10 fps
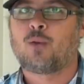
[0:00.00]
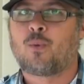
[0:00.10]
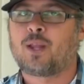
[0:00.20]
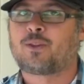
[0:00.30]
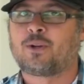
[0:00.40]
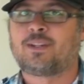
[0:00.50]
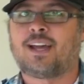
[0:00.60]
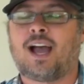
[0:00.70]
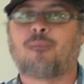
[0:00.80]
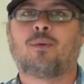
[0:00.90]
winter
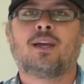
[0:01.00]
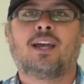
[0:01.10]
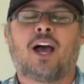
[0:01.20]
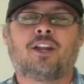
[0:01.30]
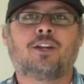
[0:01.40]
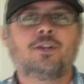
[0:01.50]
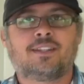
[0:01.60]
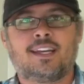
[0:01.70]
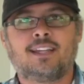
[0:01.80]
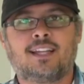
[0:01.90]
time. Another
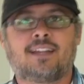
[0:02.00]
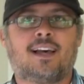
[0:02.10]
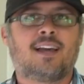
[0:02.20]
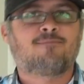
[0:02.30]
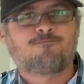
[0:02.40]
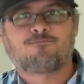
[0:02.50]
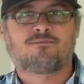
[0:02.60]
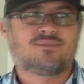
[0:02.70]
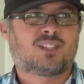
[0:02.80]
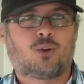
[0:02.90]
thing that I
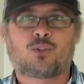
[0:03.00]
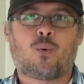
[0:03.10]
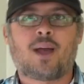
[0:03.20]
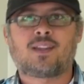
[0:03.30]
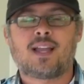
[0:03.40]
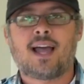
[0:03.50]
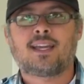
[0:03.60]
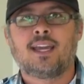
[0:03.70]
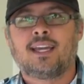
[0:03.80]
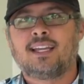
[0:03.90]
don't quite like
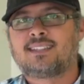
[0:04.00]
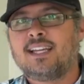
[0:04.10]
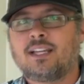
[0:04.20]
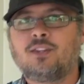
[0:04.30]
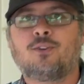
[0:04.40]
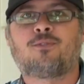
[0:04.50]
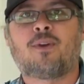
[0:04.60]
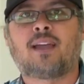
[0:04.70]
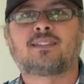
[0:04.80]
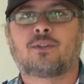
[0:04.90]
is the
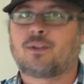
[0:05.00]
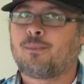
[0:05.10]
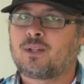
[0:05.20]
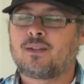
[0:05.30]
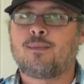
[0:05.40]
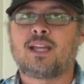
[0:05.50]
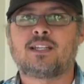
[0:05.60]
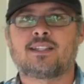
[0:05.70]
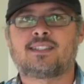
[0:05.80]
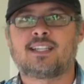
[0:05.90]
interface on the
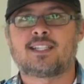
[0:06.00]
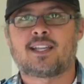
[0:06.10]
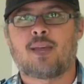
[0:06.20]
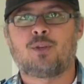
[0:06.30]
multimedia system.